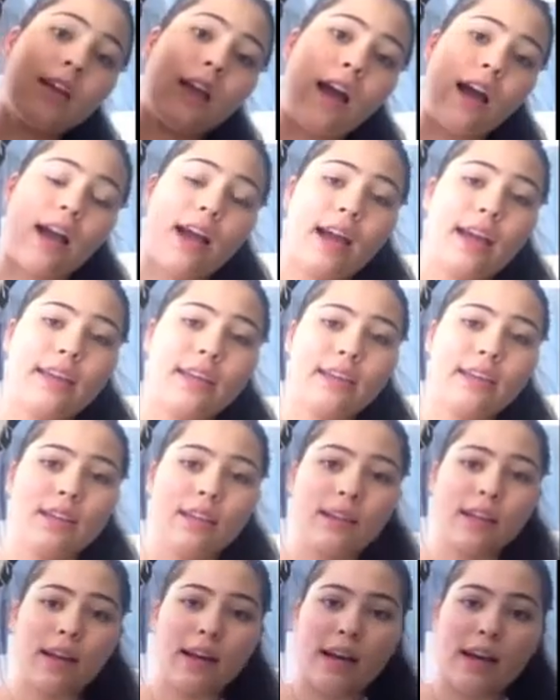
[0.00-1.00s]

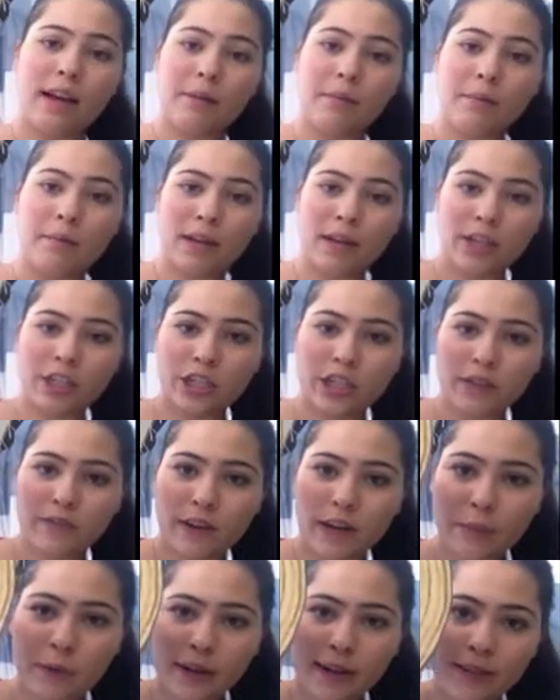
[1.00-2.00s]
I'm actually
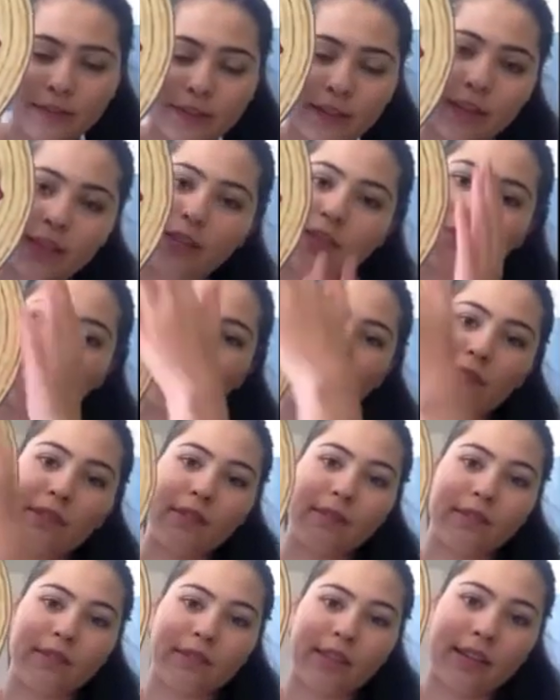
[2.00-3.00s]
very proud of it. This is my
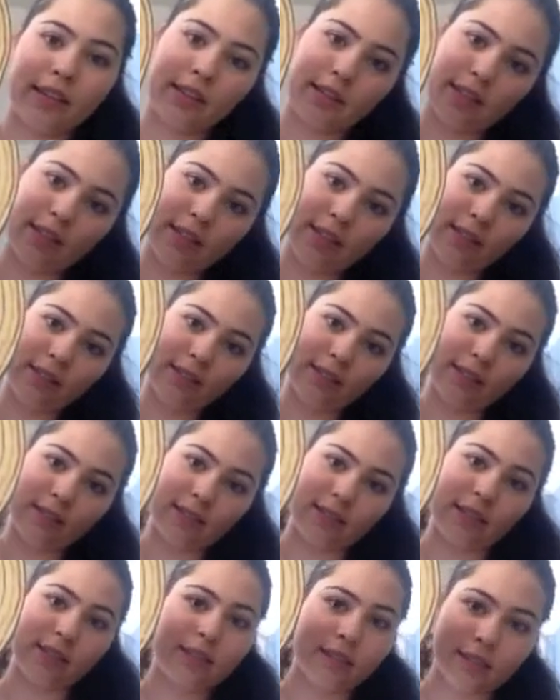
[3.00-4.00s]
favorite side. I think this looks
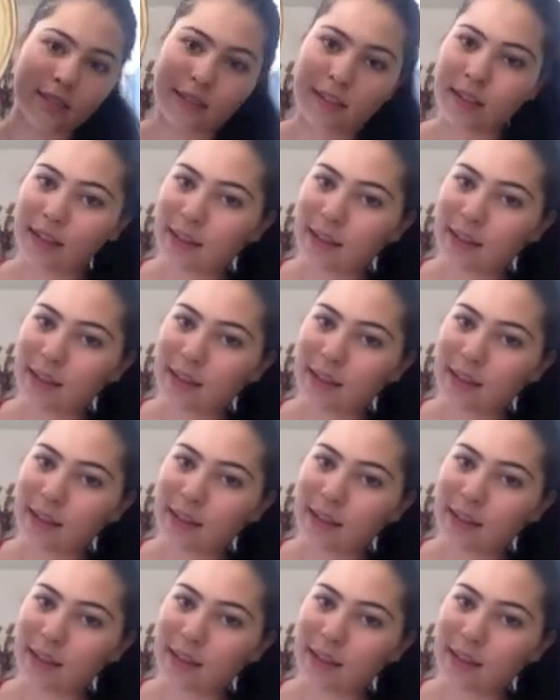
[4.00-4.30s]
nice.